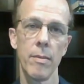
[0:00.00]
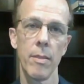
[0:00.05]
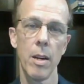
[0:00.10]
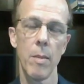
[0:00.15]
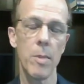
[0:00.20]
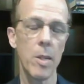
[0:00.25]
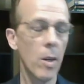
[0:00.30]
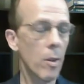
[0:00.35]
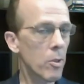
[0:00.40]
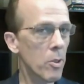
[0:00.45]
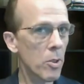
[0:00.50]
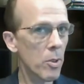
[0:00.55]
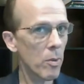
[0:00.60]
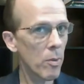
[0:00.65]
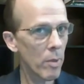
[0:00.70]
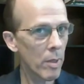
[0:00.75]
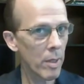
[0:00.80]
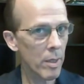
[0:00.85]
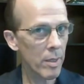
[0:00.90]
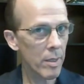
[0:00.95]
I mean, aren't
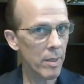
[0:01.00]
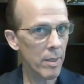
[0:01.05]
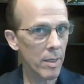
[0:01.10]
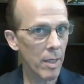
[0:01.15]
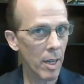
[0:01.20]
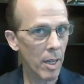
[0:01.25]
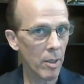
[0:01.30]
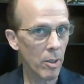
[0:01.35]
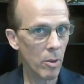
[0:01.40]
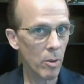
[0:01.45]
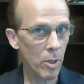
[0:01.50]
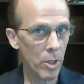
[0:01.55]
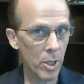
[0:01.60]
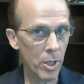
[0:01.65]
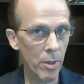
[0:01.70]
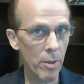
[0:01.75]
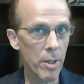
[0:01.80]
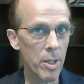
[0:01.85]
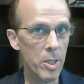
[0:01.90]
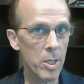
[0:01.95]
you a little
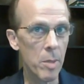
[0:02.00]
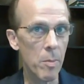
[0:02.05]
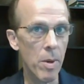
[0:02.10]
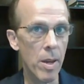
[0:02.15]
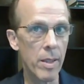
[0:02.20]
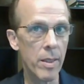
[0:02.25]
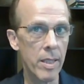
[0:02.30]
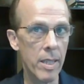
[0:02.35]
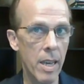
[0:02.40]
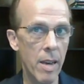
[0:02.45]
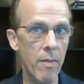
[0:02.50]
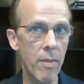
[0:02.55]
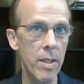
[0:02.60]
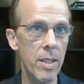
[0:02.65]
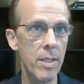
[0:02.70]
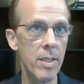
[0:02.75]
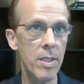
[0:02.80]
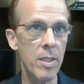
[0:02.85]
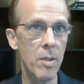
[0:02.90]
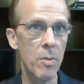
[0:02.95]
curious about the
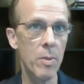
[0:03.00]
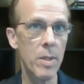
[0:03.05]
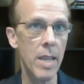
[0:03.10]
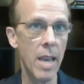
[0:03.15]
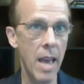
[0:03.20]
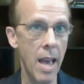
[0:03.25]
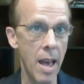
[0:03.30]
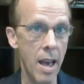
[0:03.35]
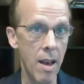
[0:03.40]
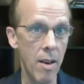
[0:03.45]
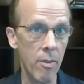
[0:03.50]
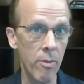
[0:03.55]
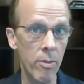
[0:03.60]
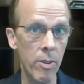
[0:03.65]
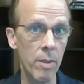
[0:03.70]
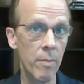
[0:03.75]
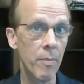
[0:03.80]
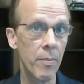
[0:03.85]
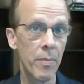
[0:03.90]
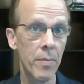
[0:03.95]
evidence that we have
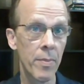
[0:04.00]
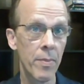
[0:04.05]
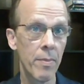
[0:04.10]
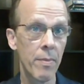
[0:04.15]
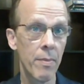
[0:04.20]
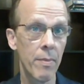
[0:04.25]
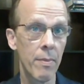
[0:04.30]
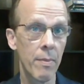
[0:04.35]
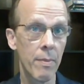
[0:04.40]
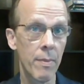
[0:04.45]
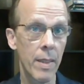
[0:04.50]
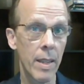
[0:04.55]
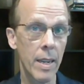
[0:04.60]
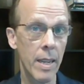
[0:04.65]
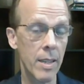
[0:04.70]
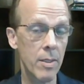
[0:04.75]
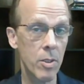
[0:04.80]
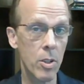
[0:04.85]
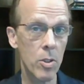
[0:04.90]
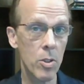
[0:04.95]
that
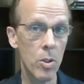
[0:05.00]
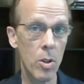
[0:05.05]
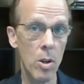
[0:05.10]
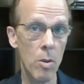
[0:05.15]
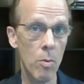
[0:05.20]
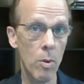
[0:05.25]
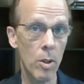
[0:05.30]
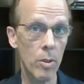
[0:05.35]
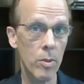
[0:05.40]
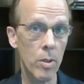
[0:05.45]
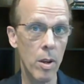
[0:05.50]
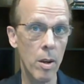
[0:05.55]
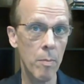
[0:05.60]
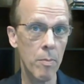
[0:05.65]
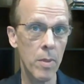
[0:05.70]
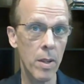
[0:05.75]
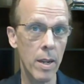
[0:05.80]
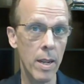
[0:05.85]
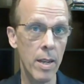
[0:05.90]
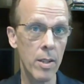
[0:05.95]
has us all worked up,
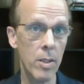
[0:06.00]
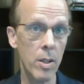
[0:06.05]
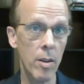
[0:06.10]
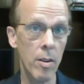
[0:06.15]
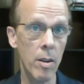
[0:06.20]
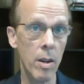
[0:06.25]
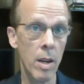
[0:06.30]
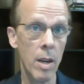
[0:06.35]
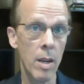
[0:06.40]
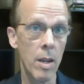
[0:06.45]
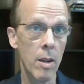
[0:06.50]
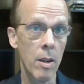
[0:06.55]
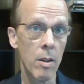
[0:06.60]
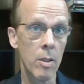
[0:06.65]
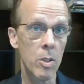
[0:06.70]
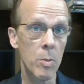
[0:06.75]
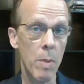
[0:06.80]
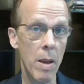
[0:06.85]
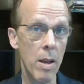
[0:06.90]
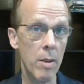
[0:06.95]
that has our
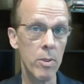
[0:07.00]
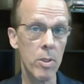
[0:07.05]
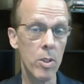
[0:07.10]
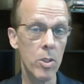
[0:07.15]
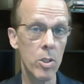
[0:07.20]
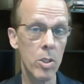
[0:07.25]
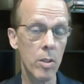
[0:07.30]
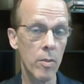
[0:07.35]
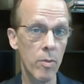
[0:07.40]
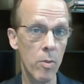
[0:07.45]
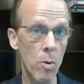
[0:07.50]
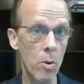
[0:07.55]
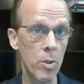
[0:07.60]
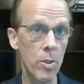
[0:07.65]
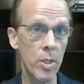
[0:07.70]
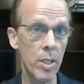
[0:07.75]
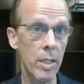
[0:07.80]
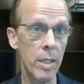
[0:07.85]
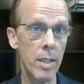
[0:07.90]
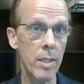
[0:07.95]
spouses
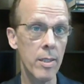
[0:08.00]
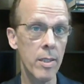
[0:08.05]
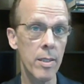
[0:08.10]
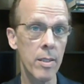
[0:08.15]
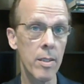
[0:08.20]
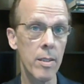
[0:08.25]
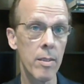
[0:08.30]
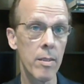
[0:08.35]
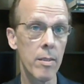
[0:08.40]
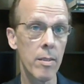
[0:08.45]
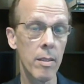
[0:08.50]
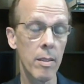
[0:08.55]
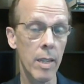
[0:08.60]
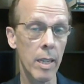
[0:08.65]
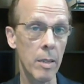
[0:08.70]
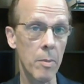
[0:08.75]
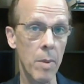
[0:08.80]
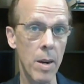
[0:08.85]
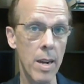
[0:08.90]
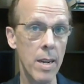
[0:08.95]
divorcing us
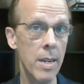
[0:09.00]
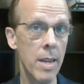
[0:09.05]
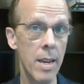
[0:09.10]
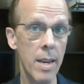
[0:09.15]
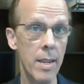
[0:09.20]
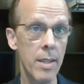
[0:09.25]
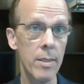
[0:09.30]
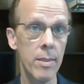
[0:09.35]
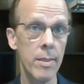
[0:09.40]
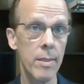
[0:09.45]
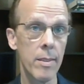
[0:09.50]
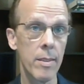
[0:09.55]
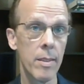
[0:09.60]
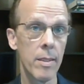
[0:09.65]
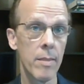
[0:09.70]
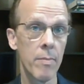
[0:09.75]
like mine has